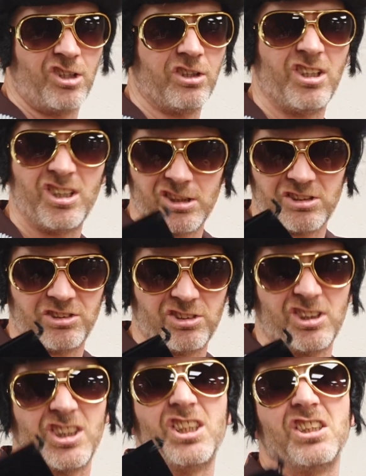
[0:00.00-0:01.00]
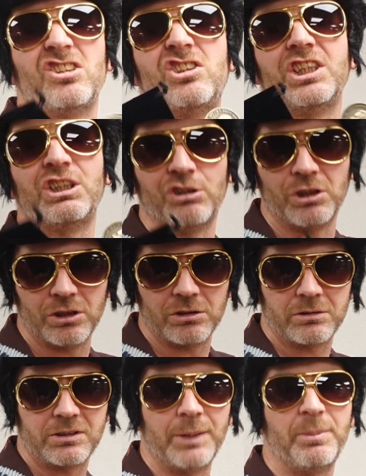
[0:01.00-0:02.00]
This is the King's Secret.
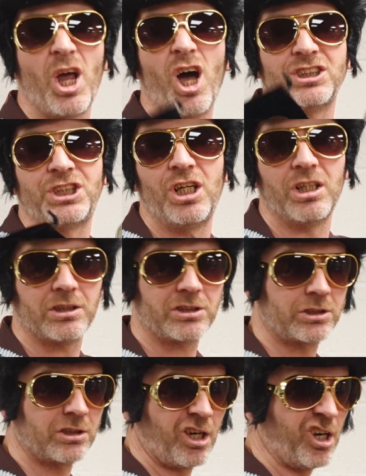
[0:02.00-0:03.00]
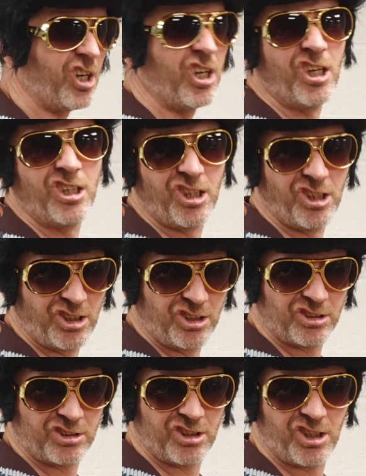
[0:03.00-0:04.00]
Keep it hush hush. Thank you
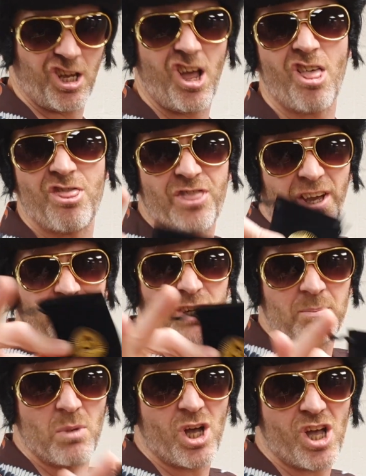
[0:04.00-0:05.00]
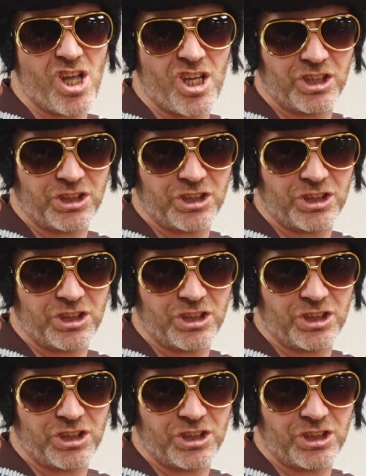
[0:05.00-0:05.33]
very much.